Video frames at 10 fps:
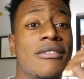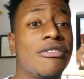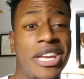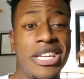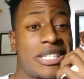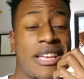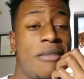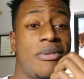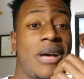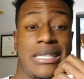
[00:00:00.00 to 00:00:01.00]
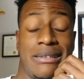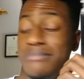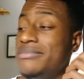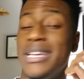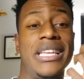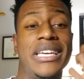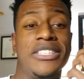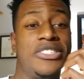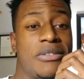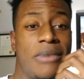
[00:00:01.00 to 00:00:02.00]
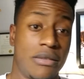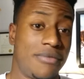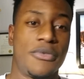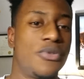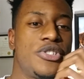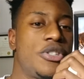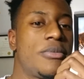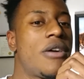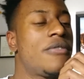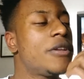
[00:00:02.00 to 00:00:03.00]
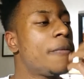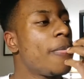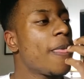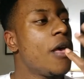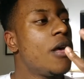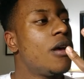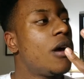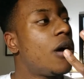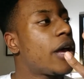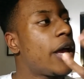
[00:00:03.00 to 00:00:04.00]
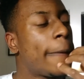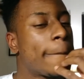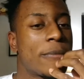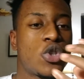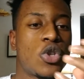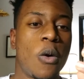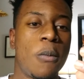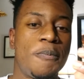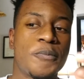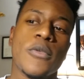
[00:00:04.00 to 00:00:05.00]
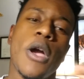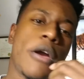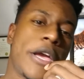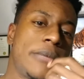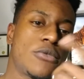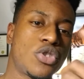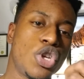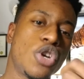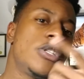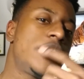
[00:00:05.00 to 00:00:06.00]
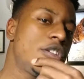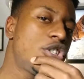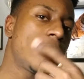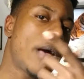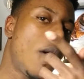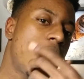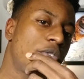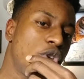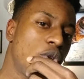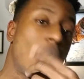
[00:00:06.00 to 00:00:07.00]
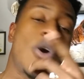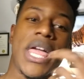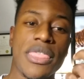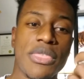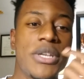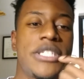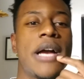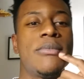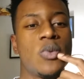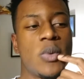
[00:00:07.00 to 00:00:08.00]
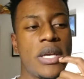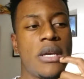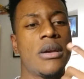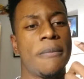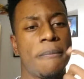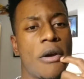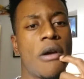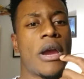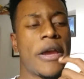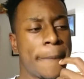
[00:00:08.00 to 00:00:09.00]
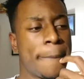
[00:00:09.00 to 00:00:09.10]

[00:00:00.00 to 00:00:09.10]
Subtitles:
Great example. I like the gym. I go to the gym often. Okay, so, all right. So you're going to the gym. How often are you going? Okay, 3 times a week. All right.